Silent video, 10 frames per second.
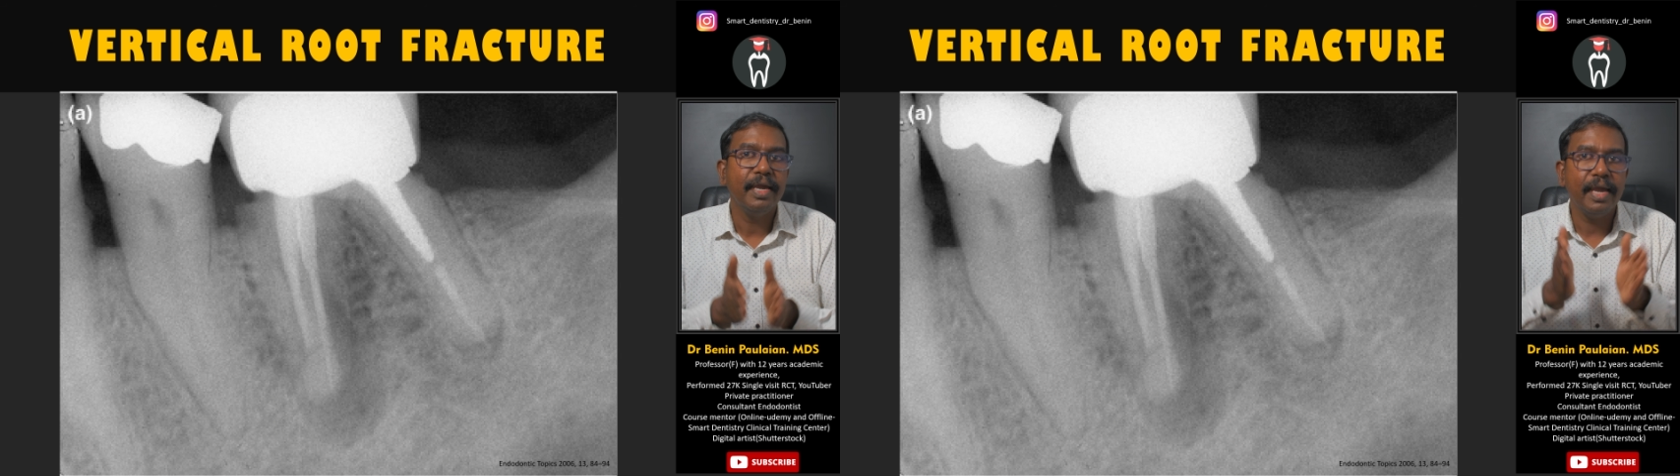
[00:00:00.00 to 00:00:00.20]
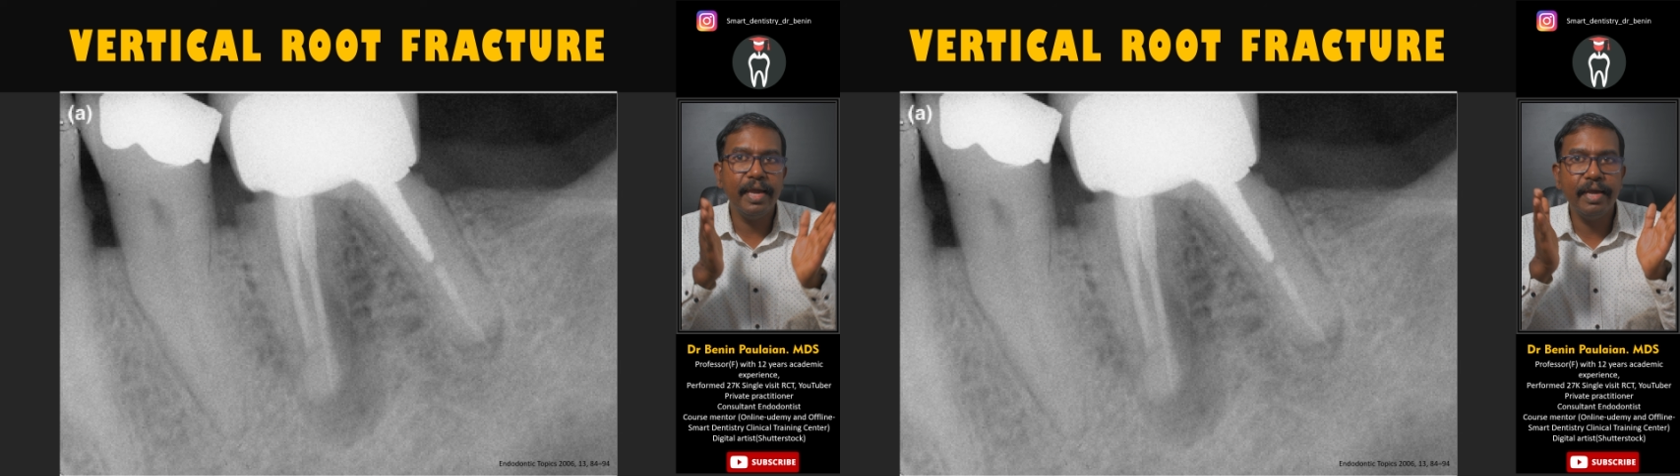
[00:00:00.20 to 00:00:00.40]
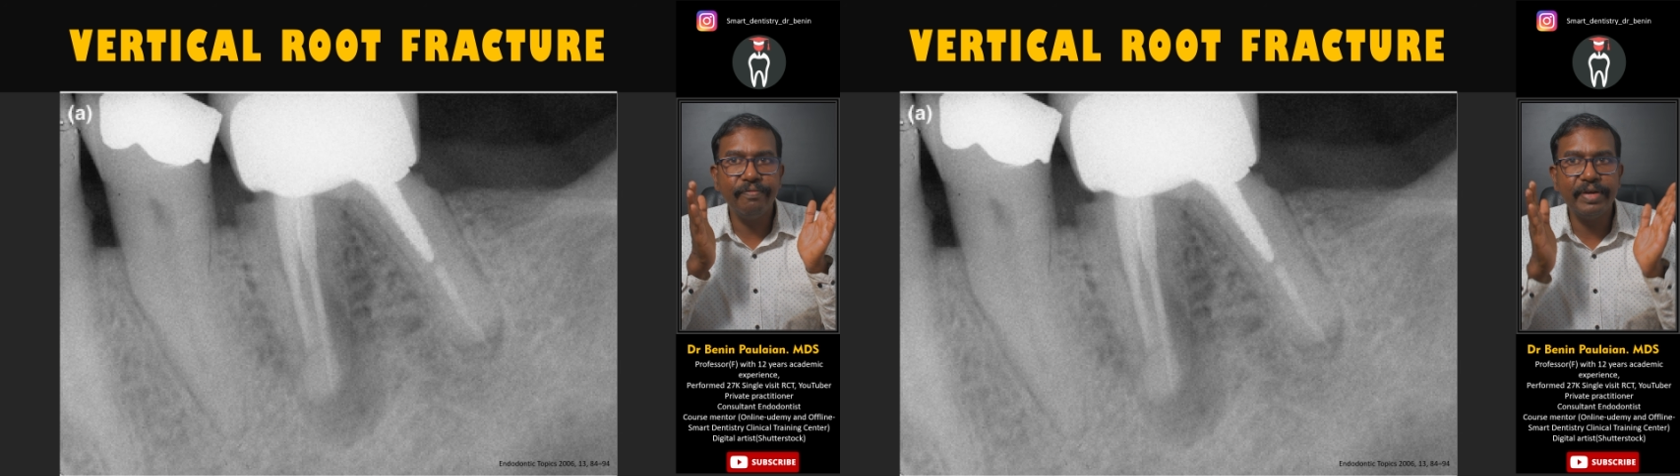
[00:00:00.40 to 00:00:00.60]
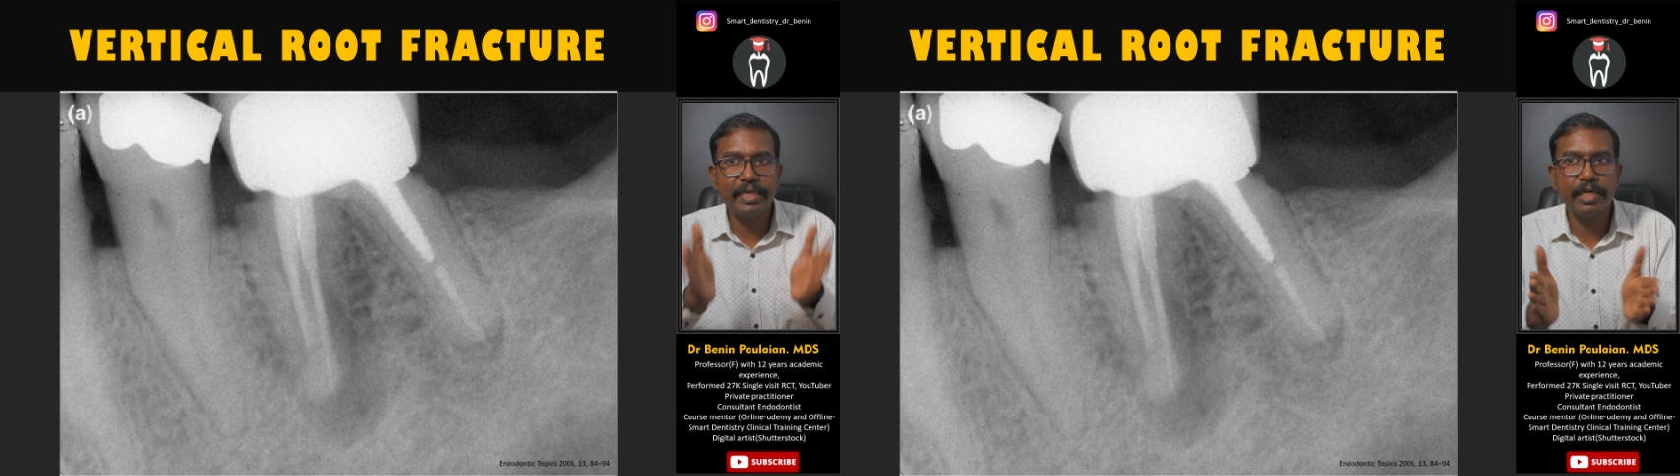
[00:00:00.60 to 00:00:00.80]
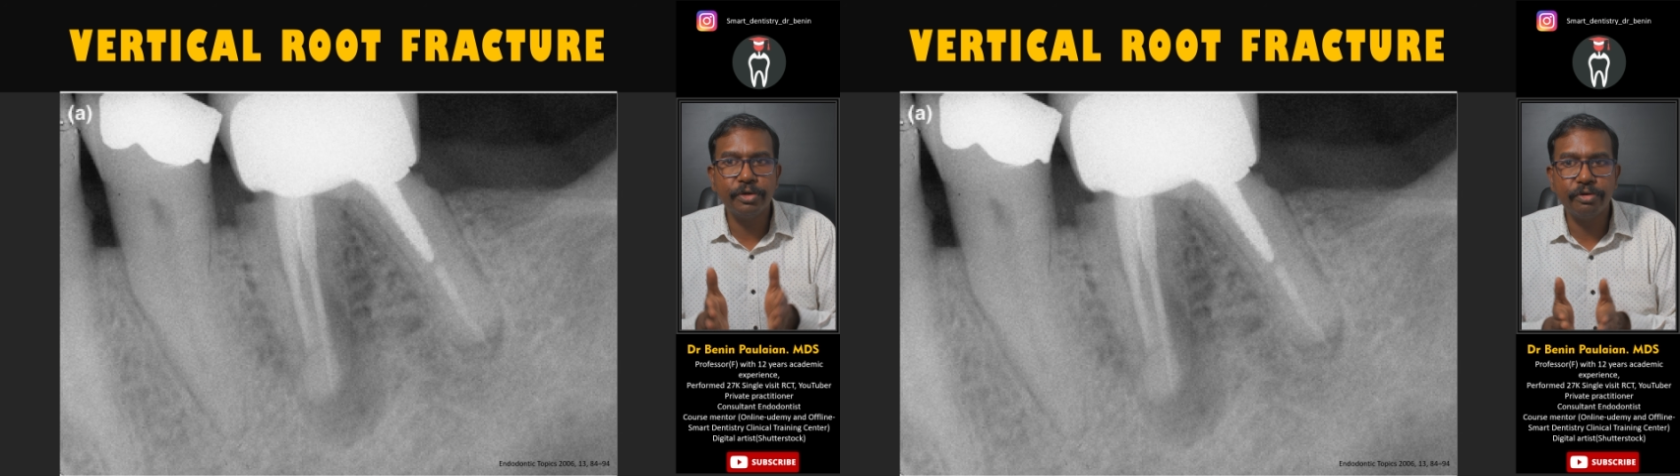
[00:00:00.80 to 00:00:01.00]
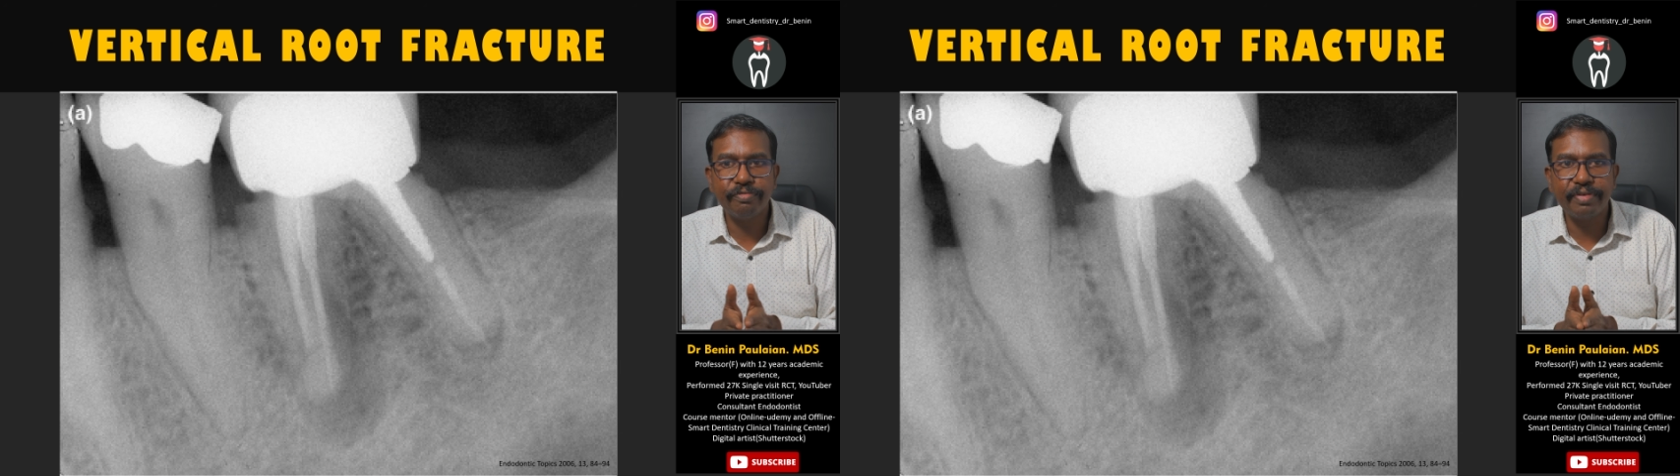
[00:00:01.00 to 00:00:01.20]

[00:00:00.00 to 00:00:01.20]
a vertical root